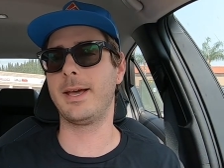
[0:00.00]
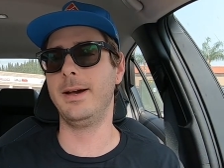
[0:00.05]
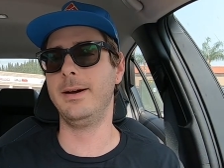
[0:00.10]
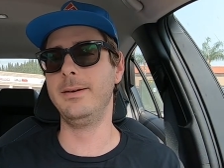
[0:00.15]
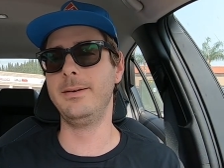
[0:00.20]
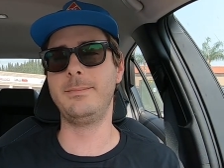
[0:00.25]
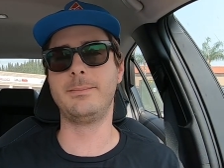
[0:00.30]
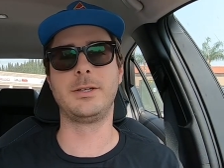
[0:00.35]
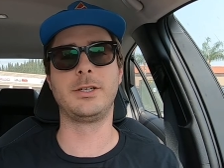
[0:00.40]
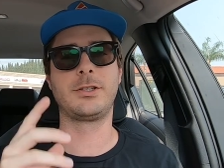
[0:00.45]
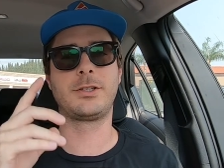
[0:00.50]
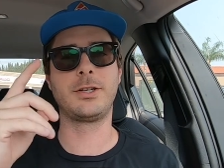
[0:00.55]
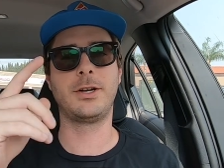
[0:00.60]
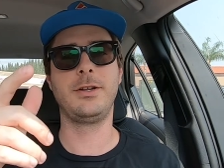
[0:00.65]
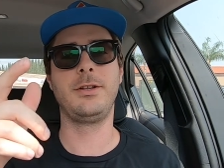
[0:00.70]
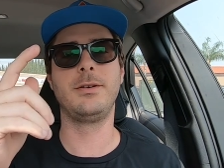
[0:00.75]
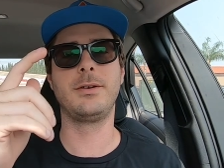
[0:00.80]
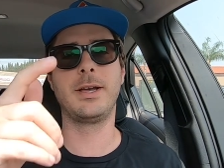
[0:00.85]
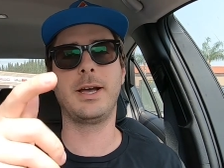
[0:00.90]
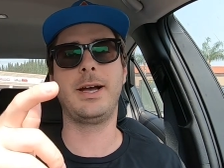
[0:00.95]
I'm gonna show
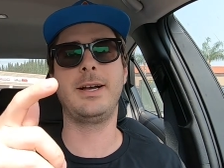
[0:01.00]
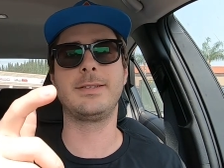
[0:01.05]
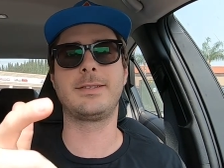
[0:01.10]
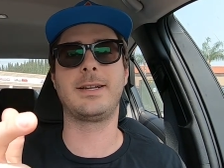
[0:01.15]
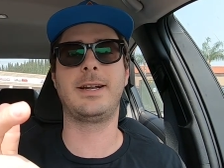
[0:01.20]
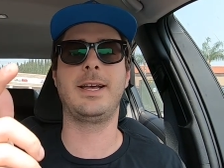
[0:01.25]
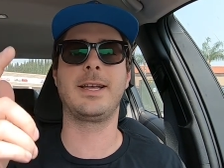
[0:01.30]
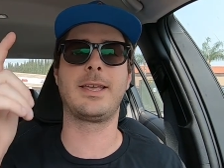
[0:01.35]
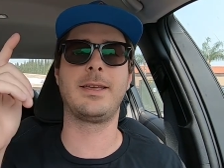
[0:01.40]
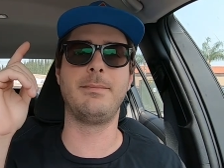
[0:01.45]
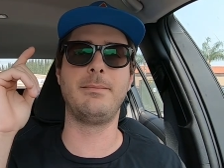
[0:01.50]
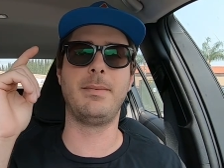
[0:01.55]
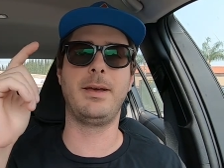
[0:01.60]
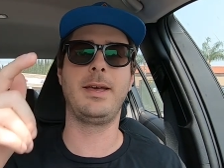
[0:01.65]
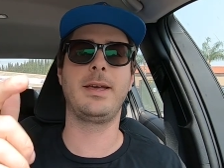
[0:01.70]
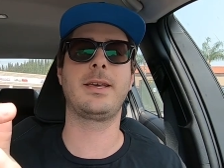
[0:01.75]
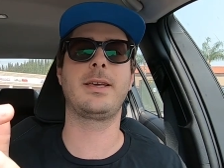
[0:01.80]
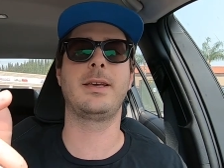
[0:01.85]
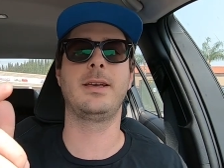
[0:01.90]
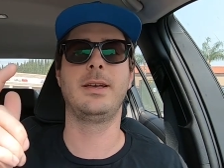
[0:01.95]
you guys that I can
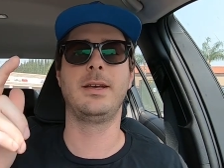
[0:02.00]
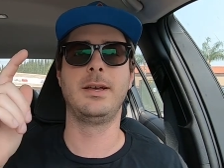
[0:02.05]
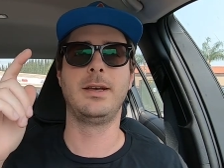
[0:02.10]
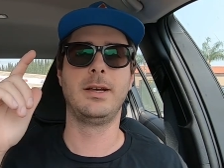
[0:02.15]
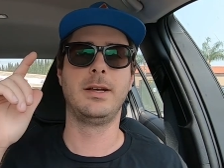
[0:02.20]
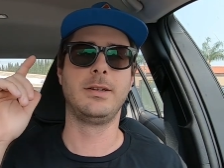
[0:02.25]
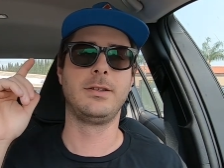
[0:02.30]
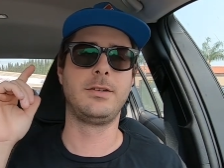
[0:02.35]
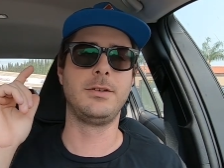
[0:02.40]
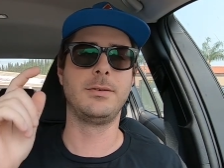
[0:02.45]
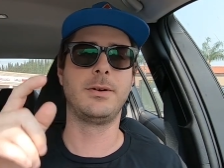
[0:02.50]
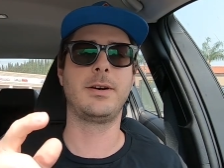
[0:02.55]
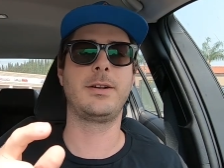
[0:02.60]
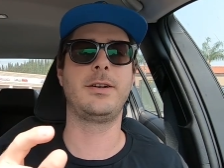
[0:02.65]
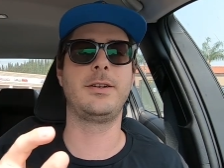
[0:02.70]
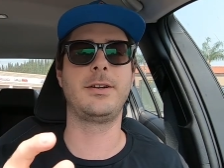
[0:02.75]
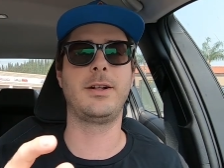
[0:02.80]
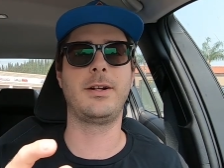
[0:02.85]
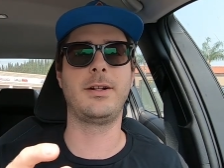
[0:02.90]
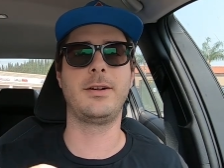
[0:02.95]
make
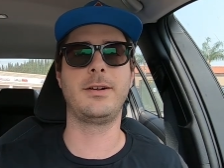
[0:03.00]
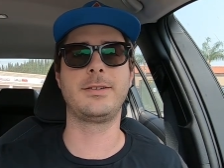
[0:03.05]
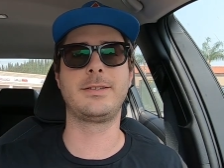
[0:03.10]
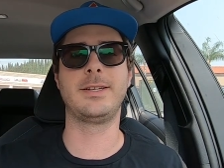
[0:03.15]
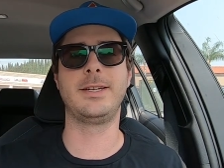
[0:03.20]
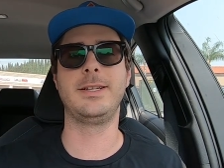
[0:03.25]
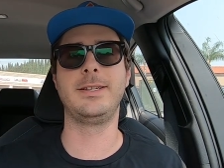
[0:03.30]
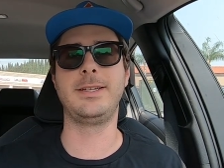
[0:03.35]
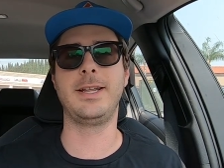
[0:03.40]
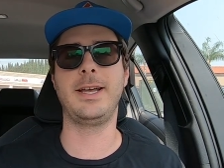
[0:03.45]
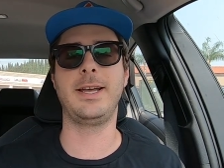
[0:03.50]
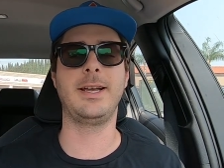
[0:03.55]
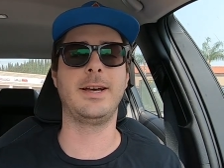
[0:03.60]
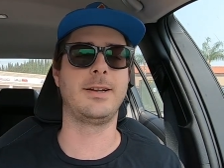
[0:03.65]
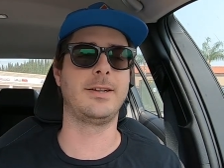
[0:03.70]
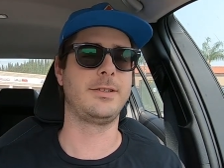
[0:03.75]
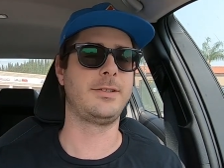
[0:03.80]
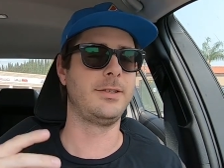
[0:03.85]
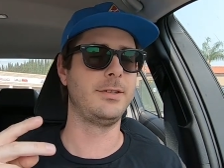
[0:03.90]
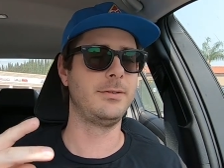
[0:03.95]
$200 in a day
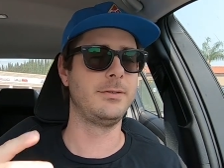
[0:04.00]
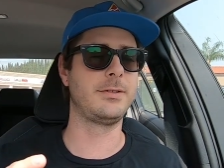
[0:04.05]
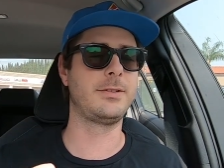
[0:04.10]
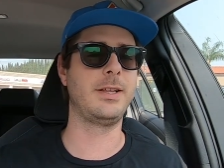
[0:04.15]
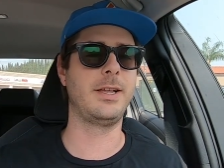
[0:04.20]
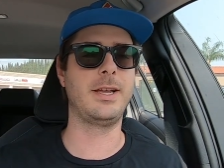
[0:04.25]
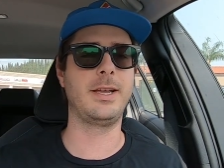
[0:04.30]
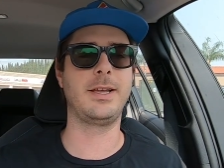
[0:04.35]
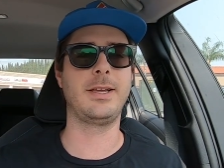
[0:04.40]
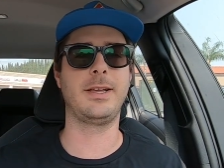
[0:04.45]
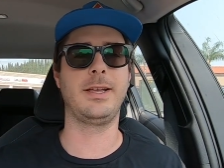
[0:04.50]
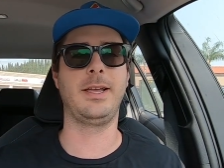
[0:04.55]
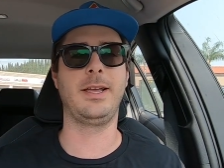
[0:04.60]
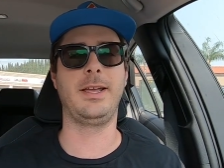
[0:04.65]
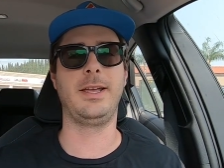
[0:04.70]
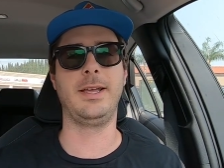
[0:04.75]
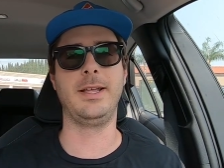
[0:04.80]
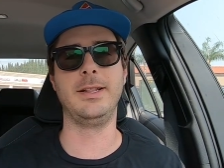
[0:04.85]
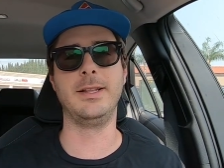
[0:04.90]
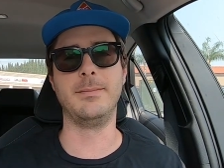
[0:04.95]
on a Tuesday
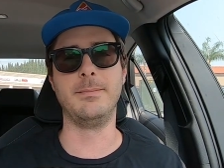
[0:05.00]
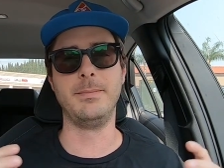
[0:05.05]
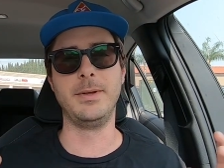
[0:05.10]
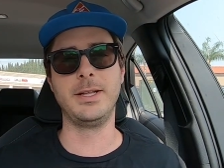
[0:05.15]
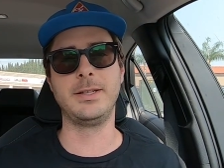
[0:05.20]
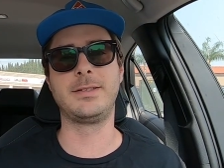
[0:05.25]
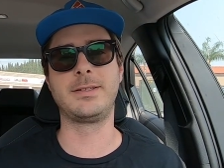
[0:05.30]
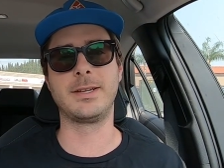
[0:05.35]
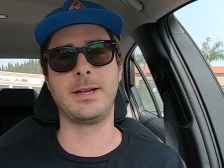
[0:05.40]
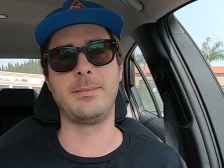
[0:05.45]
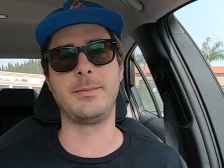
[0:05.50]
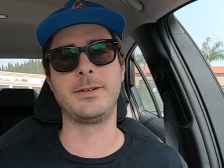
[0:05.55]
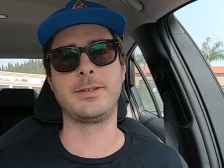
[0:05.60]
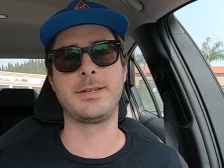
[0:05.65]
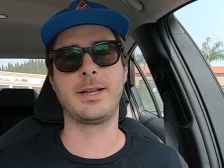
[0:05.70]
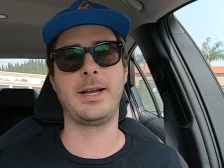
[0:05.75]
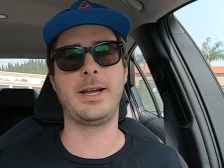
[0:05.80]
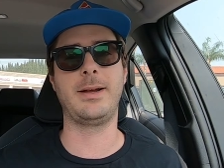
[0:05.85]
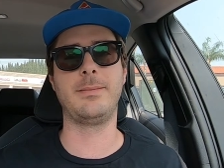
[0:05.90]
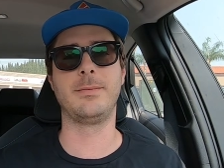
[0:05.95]
in the midsummer
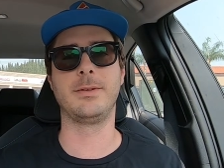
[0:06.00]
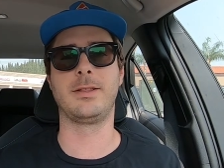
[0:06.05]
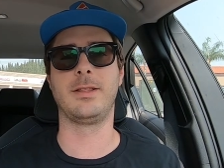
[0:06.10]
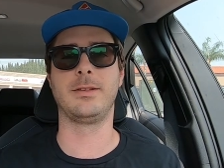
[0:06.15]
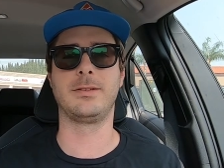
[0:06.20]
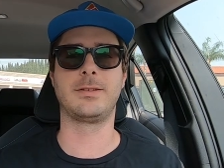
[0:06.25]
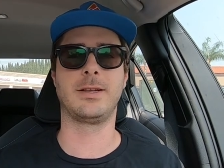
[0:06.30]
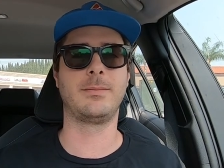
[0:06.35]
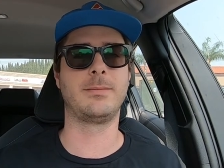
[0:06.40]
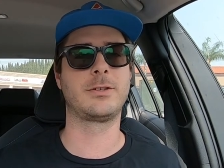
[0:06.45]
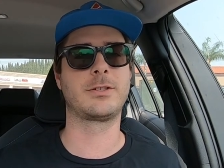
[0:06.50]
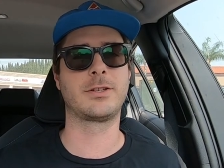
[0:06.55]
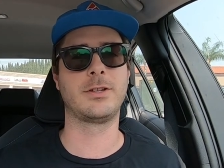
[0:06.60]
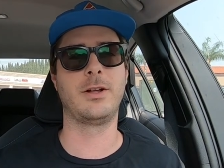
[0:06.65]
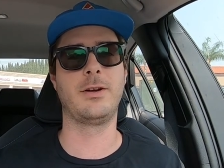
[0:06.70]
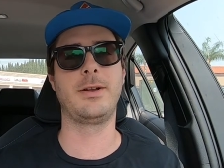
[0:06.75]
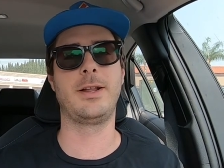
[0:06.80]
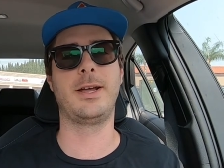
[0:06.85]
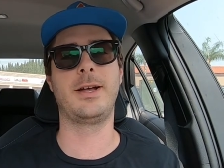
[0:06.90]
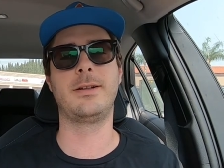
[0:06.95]
time with the summer
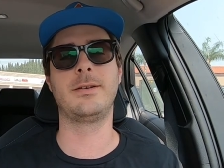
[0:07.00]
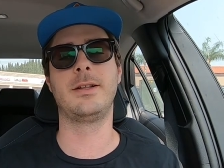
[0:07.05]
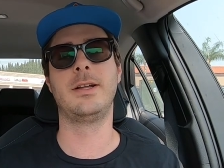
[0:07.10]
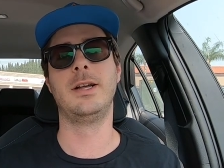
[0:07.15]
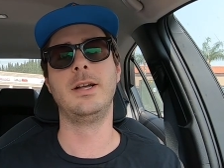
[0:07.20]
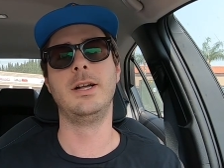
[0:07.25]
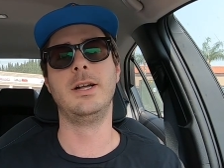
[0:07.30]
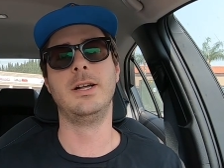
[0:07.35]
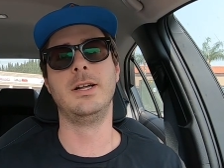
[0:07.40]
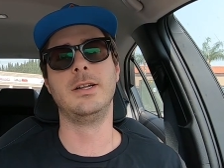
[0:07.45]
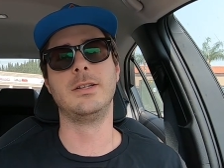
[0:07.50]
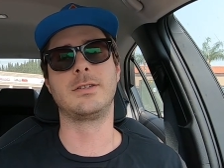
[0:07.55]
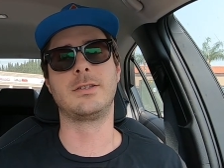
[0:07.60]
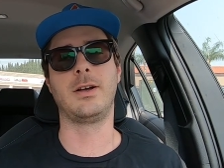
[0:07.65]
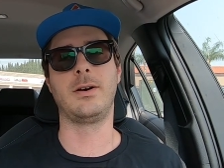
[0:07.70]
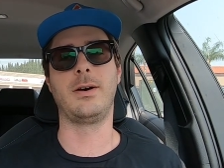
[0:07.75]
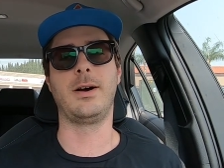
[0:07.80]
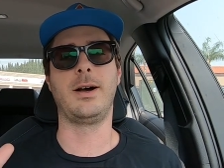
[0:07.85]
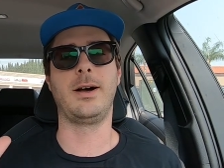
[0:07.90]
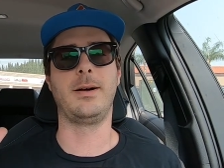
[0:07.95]
slowdown.
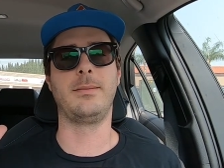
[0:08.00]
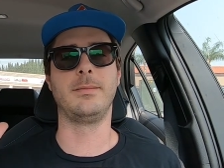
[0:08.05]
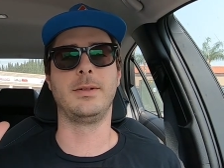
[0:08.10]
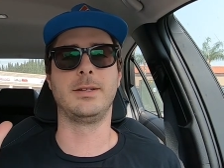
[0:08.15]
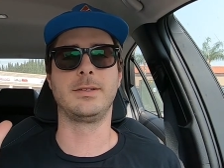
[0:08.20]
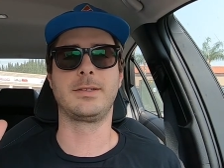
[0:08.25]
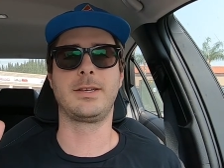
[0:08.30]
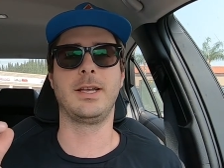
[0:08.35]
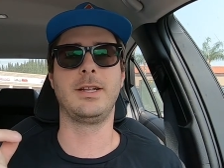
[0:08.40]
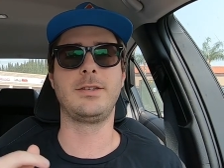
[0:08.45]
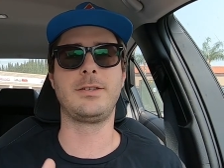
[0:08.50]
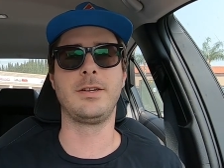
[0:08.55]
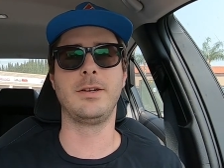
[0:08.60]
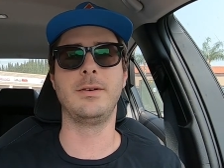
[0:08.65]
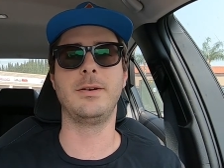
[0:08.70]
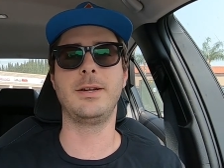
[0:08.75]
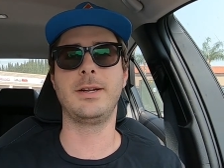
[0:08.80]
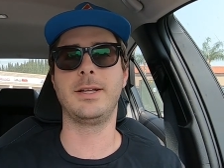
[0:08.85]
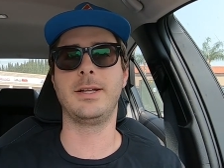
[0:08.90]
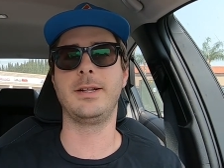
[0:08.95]
So let's get
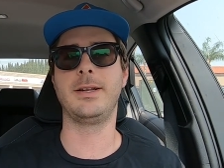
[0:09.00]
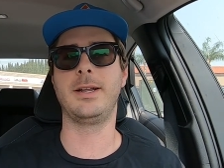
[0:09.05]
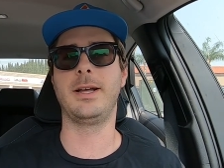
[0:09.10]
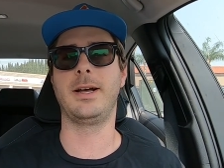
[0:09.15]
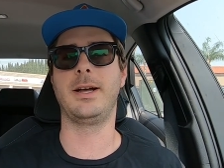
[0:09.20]
to it, and